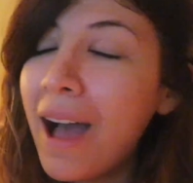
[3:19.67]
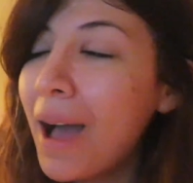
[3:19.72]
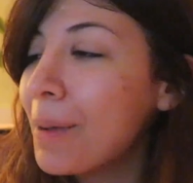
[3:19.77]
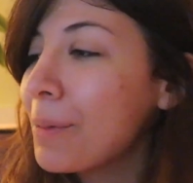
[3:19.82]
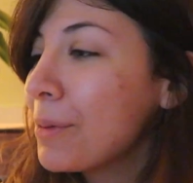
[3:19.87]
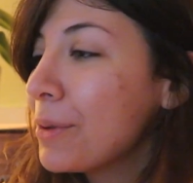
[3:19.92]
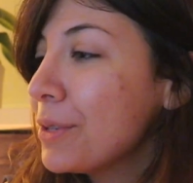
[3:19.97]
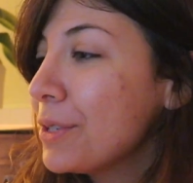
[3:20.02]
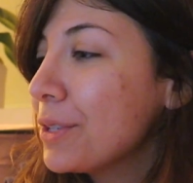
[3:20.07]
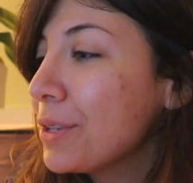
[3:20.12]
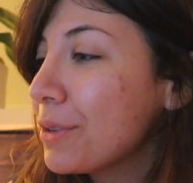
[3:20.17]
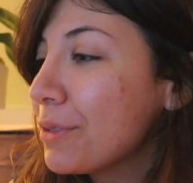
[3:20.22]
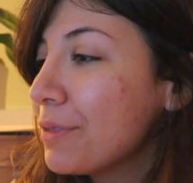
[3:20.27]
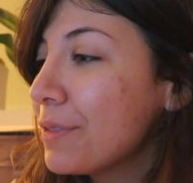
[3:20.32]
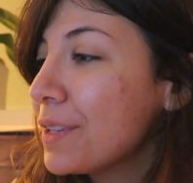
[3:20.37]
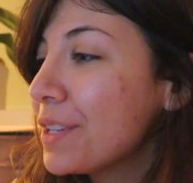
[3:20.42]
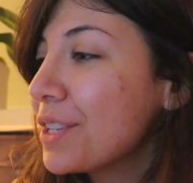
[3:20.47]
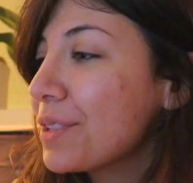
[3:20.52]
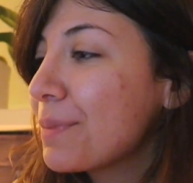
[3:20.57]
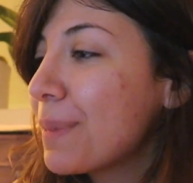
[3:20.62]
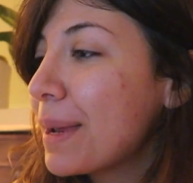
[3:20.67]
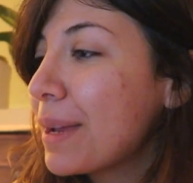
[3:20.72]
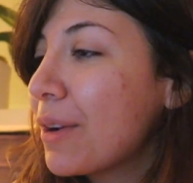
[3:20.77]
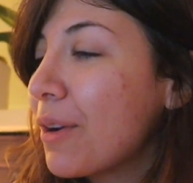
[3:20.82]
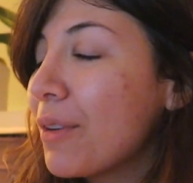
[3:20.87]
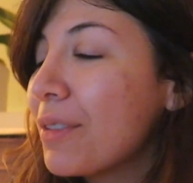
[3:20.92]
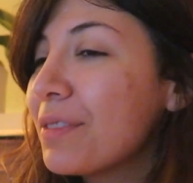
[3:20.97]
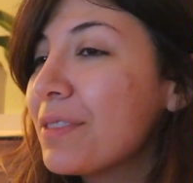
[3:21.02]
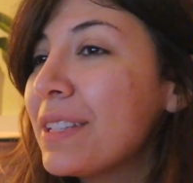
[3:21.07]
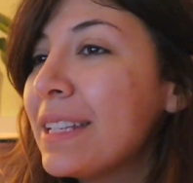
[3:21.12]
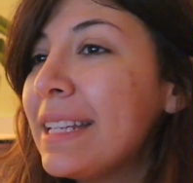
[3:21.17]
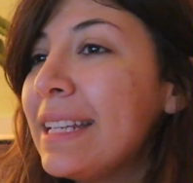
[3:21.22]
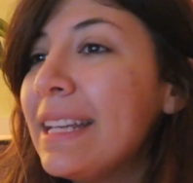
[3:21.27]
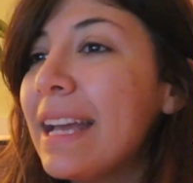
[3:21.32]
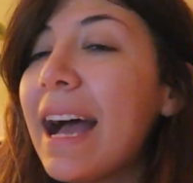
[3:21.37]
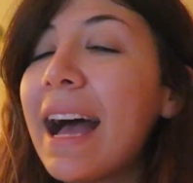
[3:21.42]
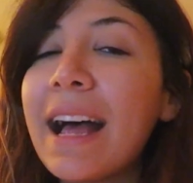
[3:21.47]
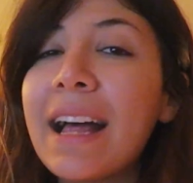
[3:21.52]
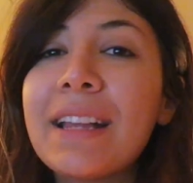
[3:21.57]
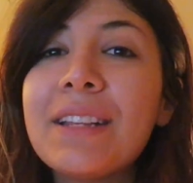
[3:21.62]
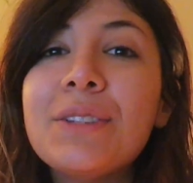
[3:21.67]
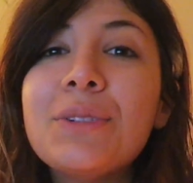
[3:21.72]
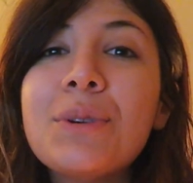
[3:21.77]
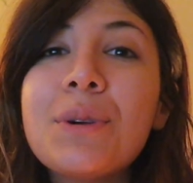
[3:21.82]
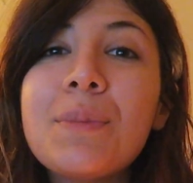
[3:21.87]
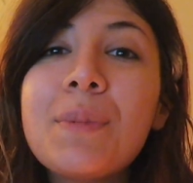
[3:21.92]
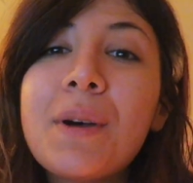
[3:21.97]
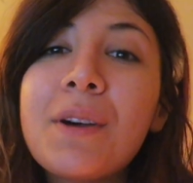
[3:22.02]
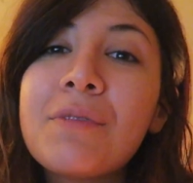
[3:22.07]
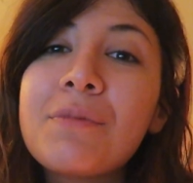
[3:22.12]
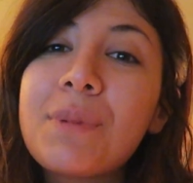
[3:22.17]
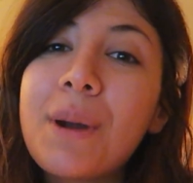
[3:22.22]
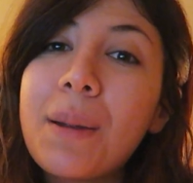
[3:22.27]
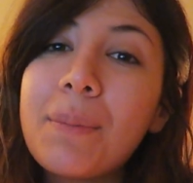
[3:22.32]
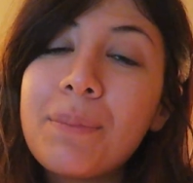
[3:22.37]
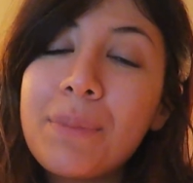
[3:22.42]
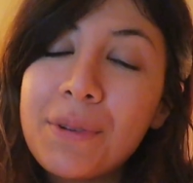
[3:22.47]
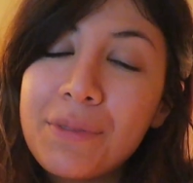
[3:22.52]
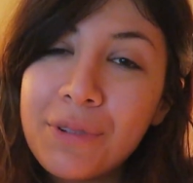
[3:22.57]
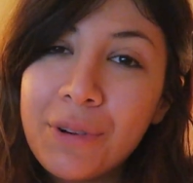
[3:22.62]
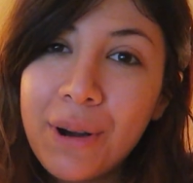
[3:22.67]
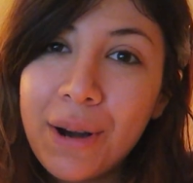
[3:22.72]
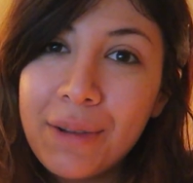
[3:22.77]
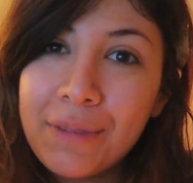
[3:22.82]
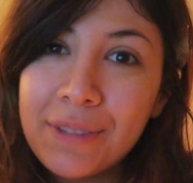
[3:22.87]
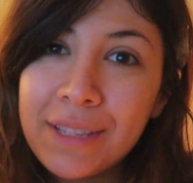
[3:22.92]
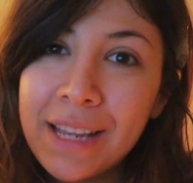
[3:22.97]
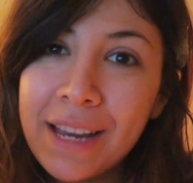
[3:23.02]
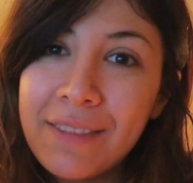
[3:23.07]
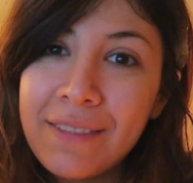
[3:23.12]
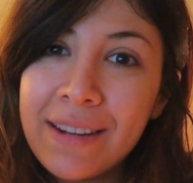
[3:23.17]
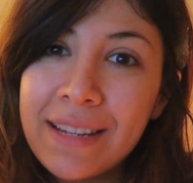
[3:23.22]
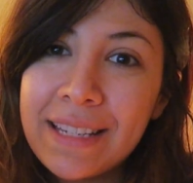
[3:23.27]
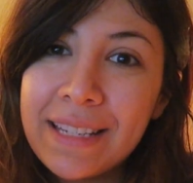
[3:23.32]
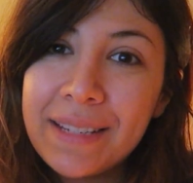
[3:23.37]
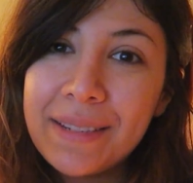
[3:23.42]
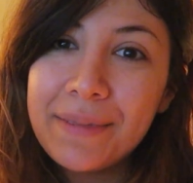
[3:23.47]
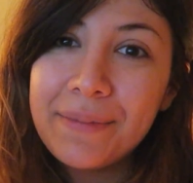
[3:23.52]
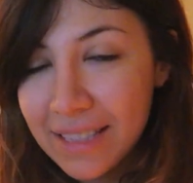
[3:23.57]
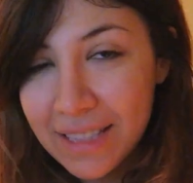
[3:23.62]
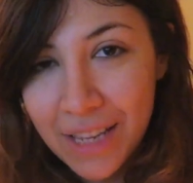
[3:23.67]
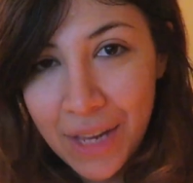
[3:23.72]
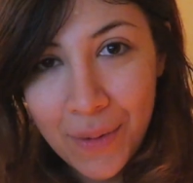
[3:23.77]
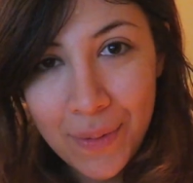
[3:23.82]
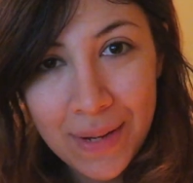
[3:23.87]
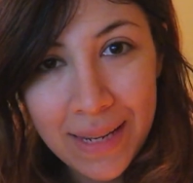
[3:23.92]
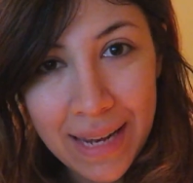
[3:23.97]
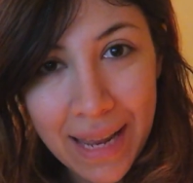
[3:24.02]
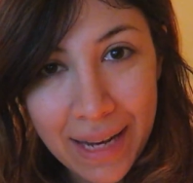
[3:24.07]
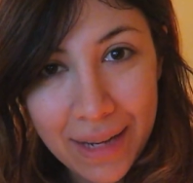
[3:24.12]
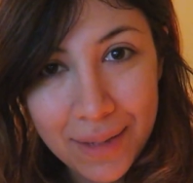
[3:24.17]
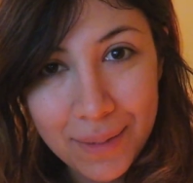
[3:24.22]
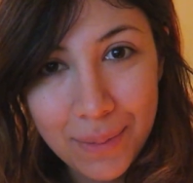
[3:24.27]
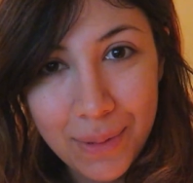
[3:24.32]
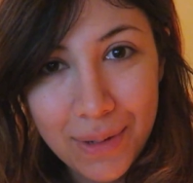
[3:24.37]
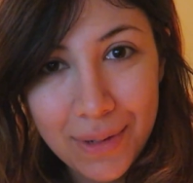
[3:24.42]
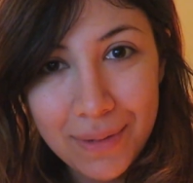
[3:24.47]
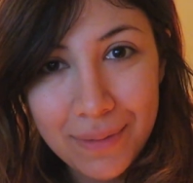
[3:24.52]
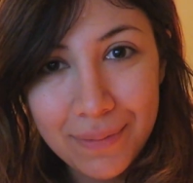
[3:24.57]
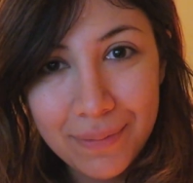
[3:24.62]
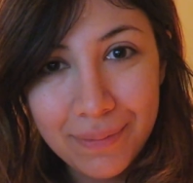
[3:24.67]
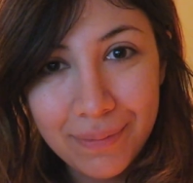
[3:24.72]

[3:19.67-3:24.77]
I'm going to go finish my coffee and do a bit of prep before I have to get ready. See you in the next one.